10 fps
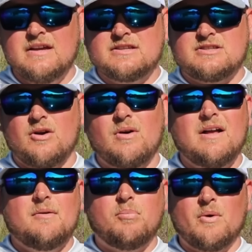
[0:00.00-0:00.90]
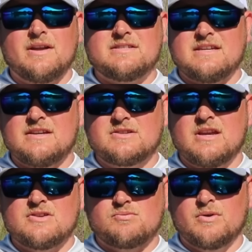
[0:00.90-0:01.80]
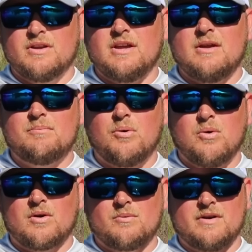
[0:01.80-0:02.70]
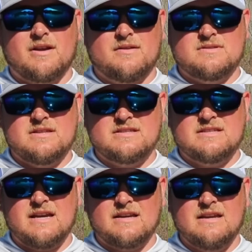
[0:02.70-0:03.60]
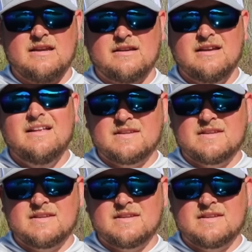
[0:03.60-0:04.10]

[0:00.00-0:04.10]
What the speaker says: So buoyancy is really important when it comes to this technique.